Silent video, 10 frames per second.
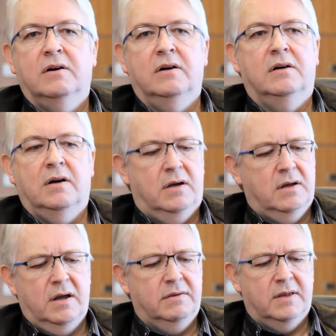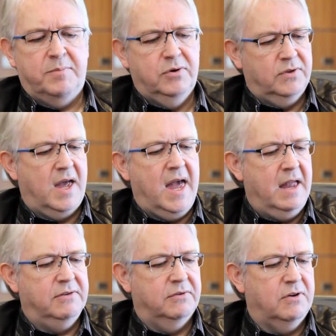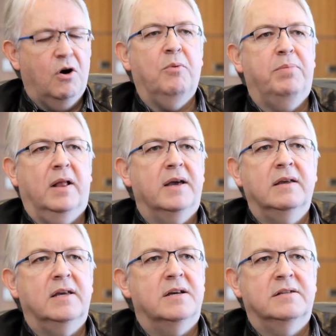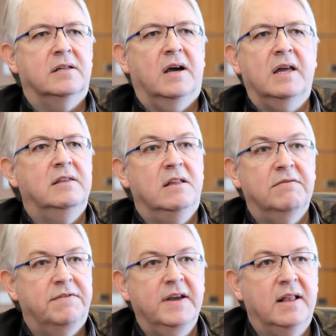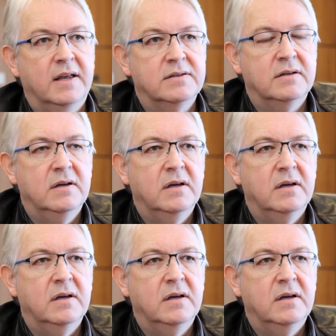and they put their hand on the hot plate yesterday and didn't feel it.